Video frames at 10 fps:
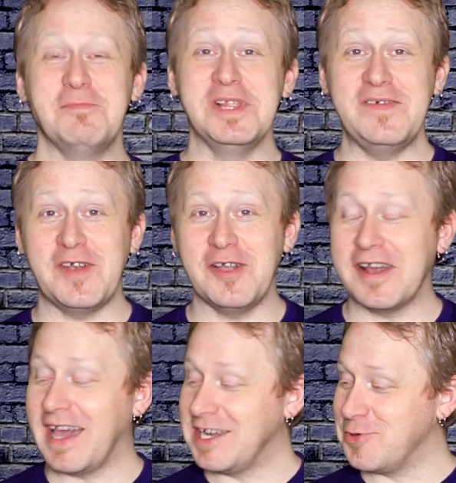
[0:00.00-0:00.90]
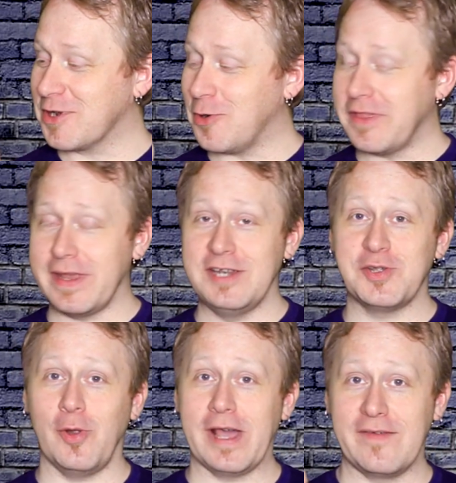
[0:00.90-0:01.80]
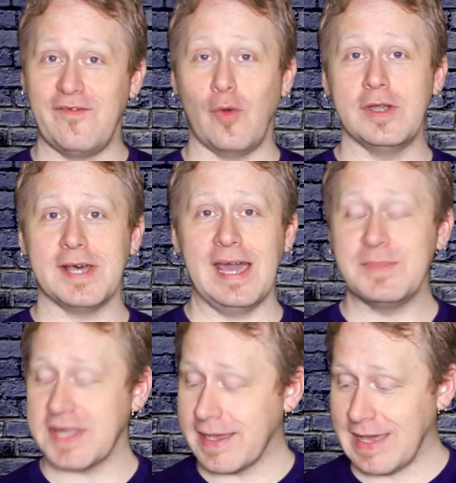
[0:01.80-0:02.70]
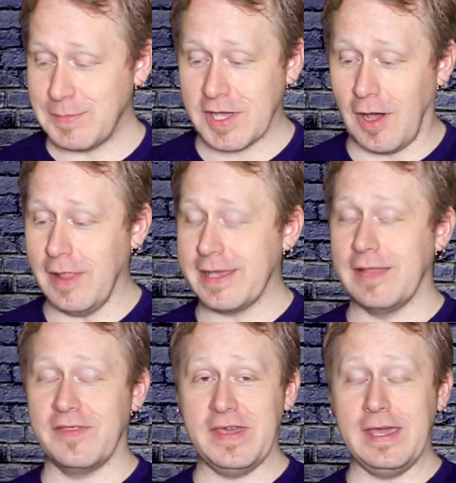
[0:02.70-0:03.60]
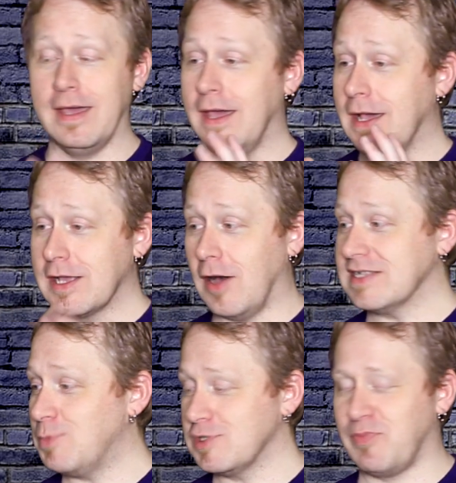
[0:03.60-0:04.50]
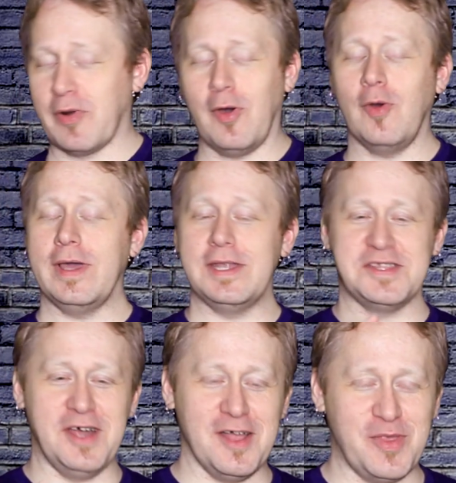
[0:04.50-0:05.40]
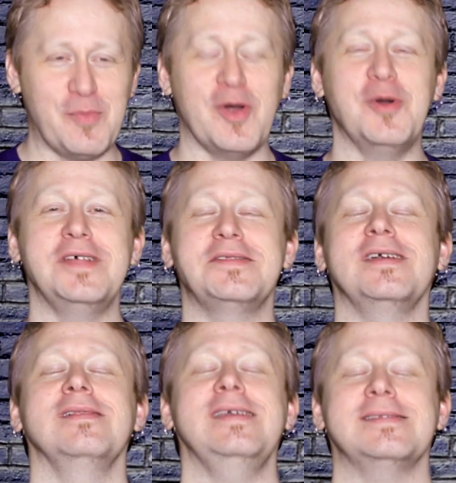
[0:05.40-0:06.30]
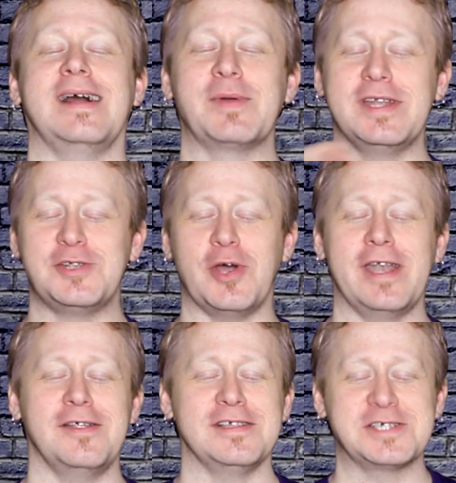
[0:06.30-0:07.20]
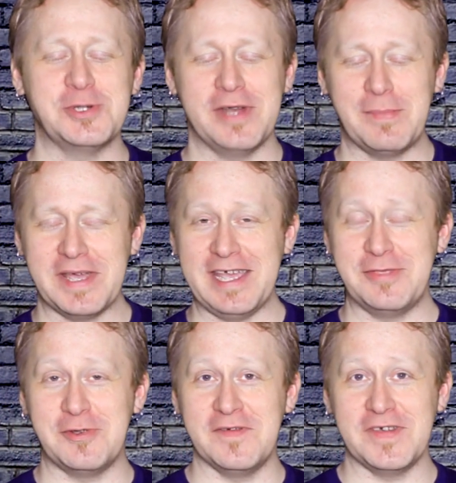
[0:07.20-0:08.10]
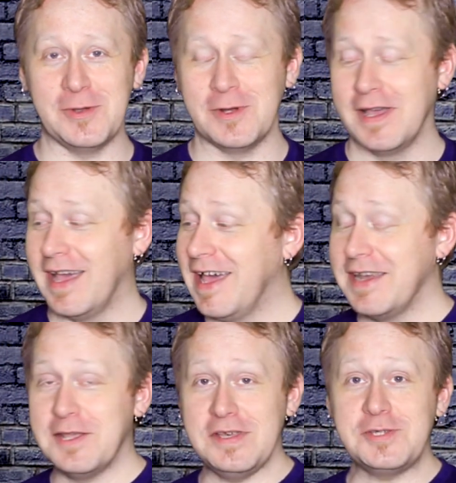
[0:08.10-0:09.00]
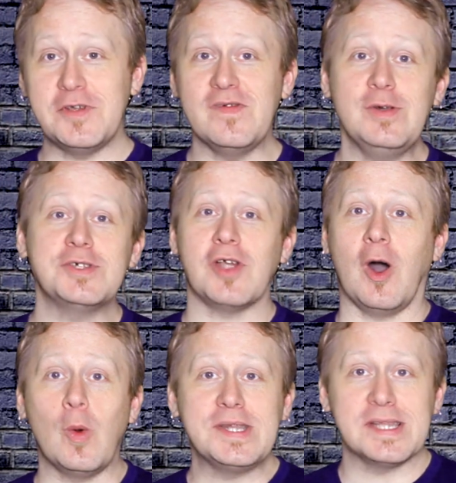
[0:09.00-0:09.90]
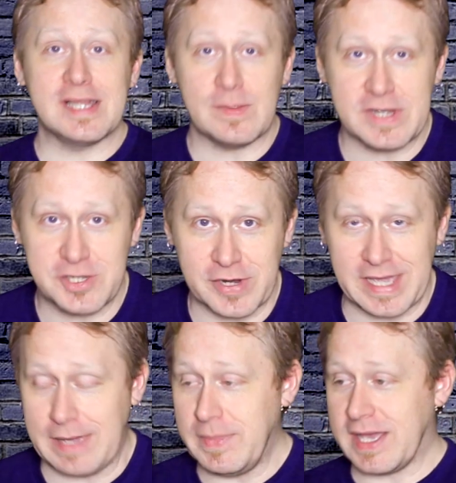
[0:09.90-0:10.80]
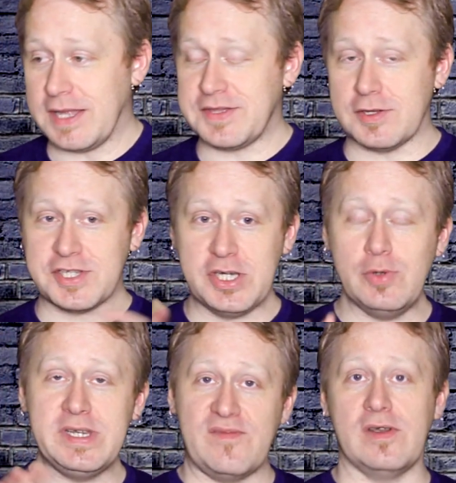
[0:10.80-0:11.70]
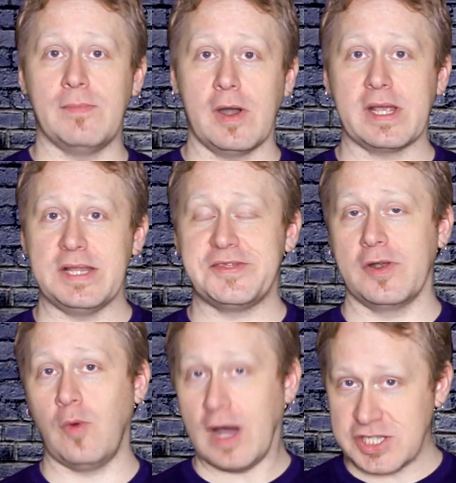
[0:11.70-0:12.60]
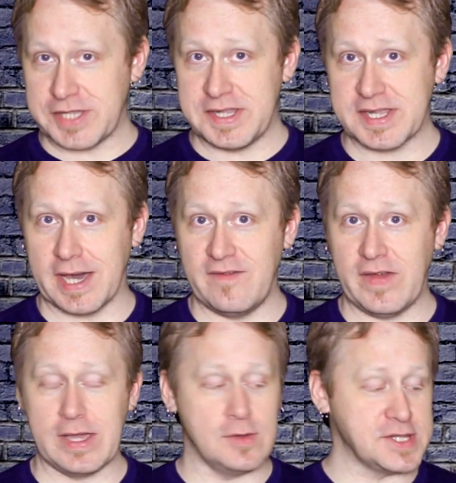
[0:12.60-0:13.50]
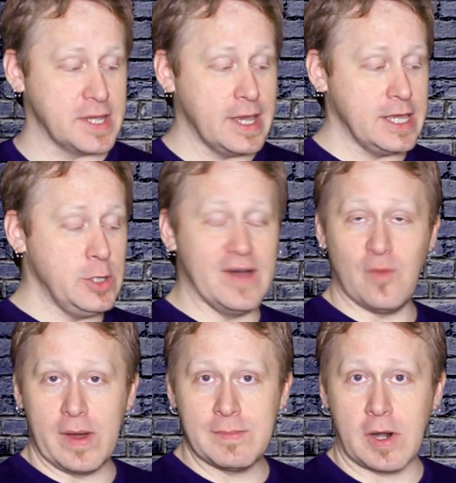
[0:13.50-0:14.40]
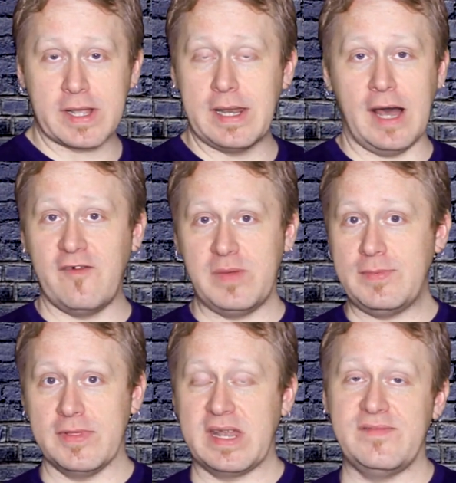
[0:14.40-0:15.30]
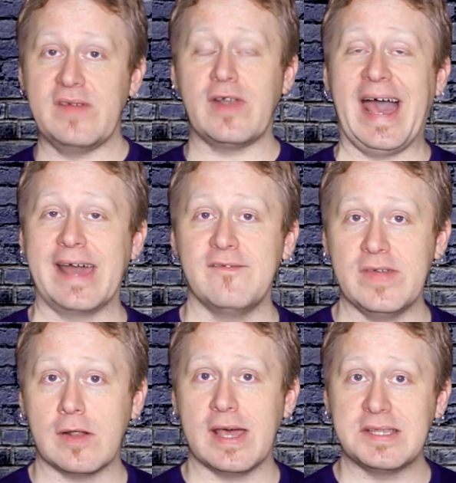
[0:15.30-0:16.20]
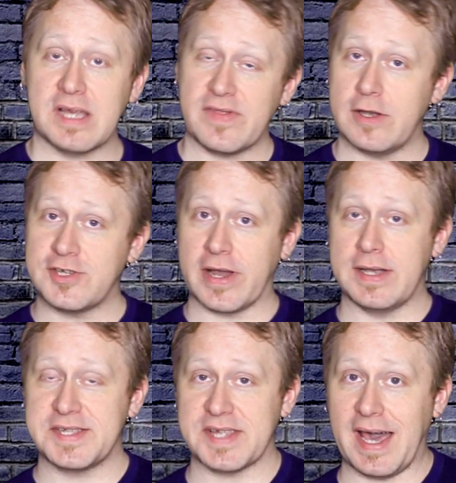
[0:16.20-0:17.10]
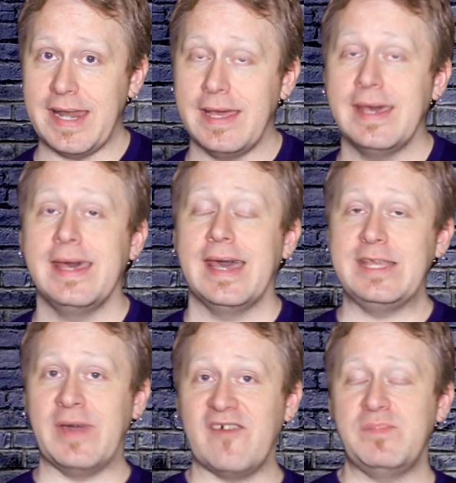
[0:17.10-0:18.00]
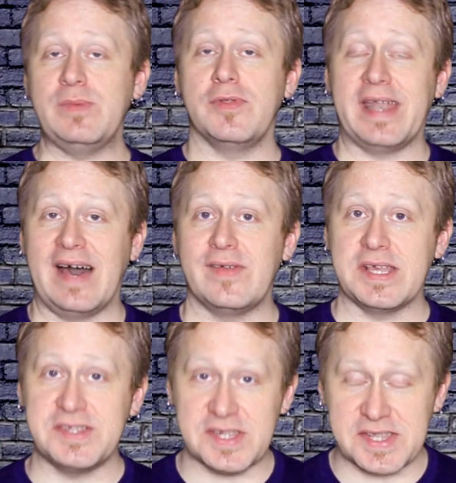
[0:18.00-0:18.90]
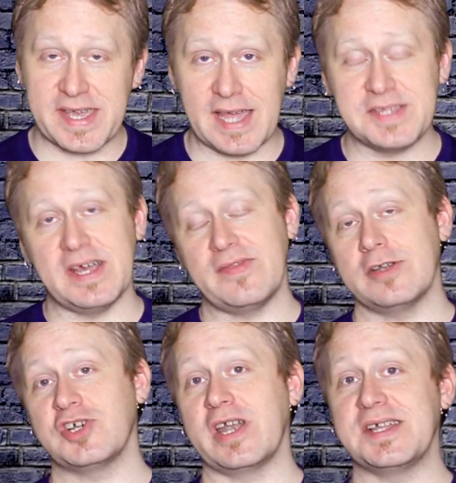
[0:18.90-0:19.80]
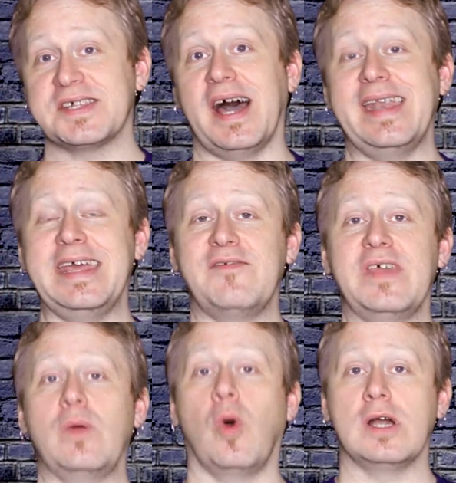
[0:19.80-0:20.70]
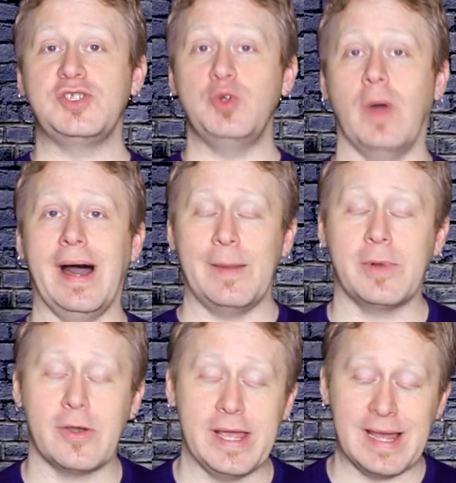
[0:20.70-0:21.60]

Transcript: Believe it or not, I had to record that intro like 4 times. I kept calling it the Cosmos Pro. It is not the Pro, it is the Elite. I'm going to try to not screw it up in the review. Now, these reviews are always a little bit tricky because there's 2 different markets that are watching these kind of videos. You have one market of people that have never had a VR headset that are trying to decide, and you have people that have an existing headset that are trying to decide if they want to upgrade.